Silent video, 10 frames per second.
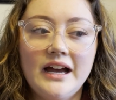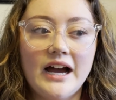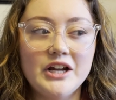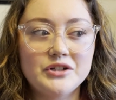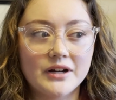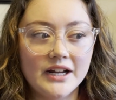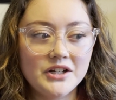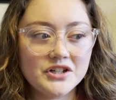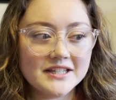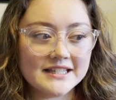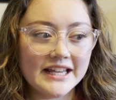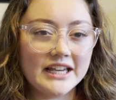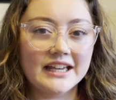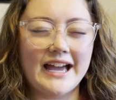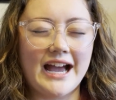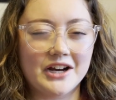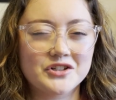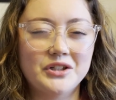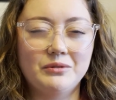I try to just like actually